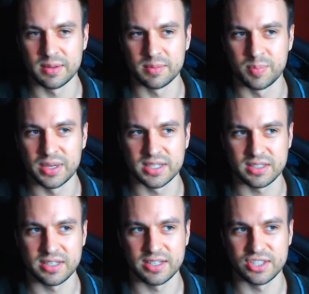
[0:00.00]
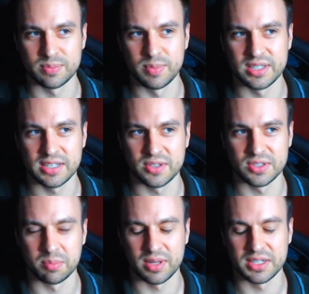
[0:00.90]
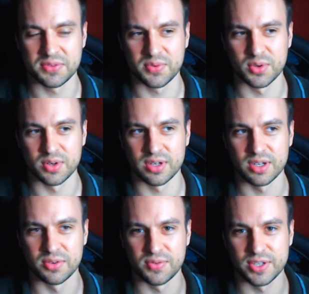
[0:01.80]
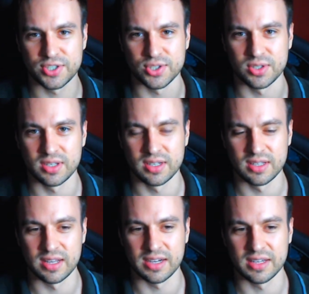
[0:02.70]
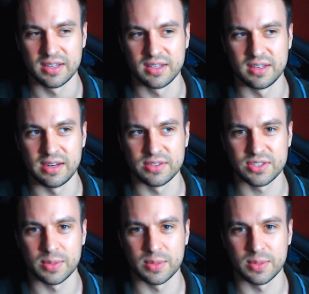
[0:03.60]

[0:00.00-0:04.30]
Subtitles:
basically it just means that there's a place for official like NativeScript